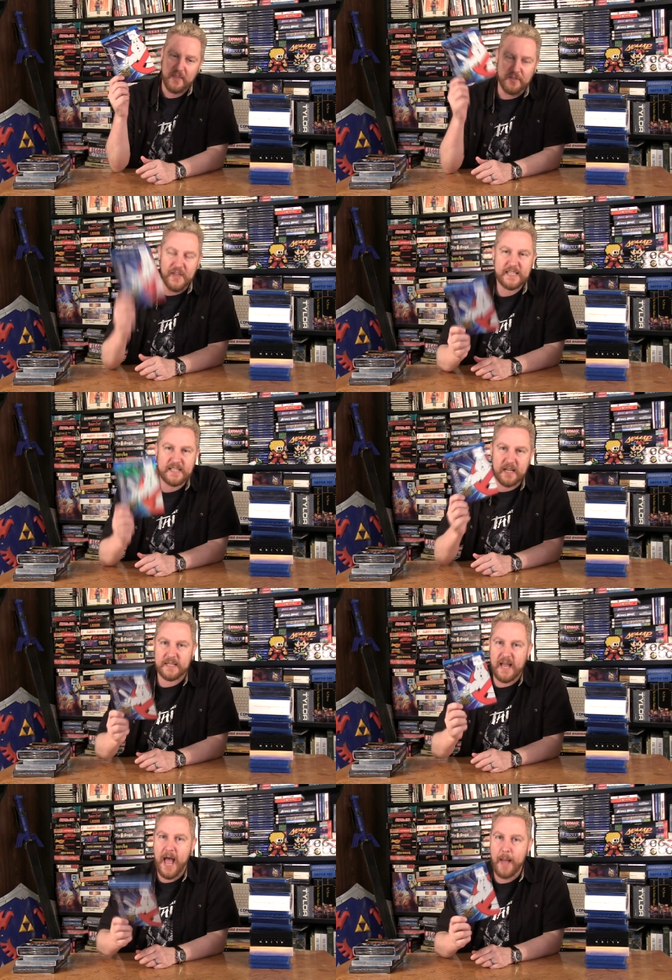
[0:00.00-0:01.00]
This
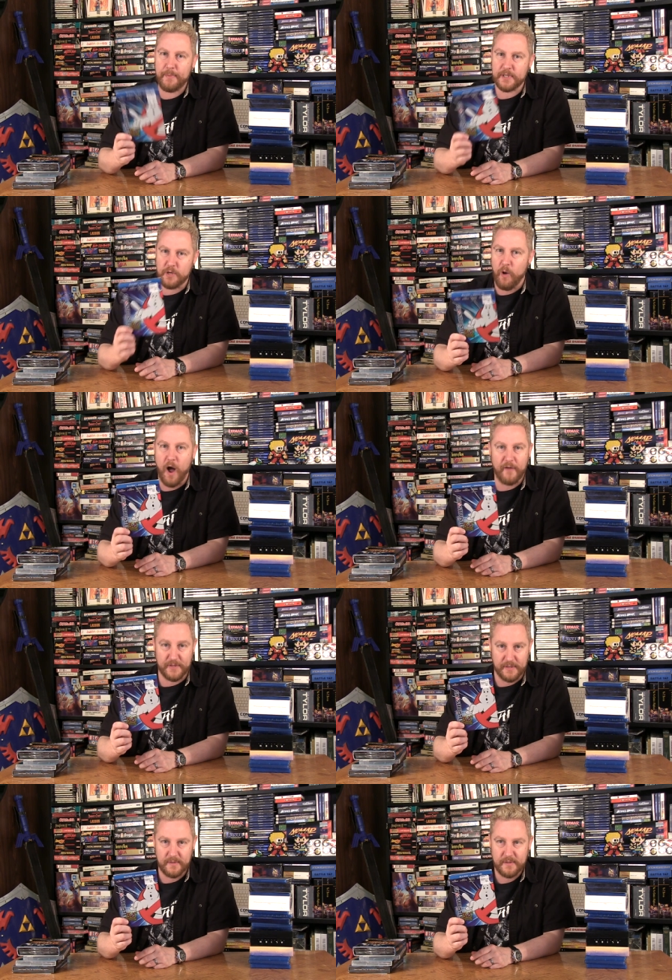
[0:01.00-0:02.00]
doesn't happen too
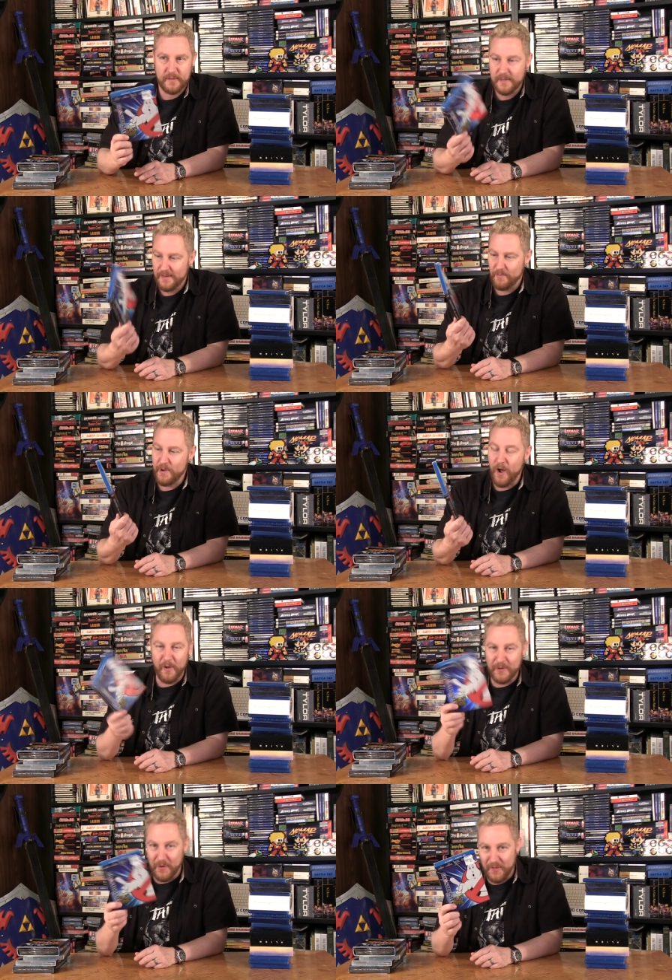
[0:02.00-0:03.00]
often. We
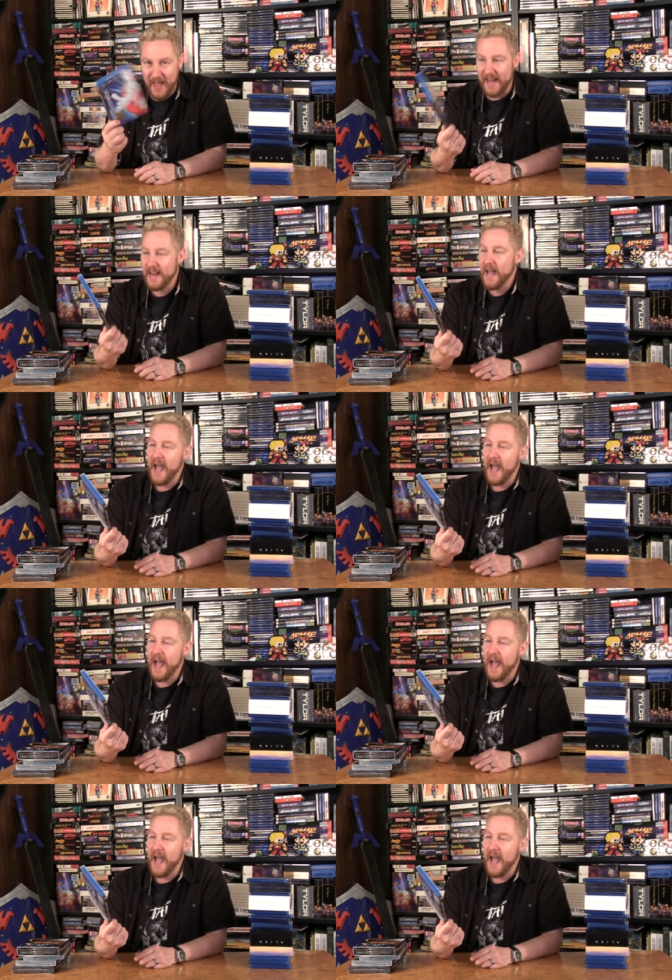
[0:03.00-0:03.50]
all know that.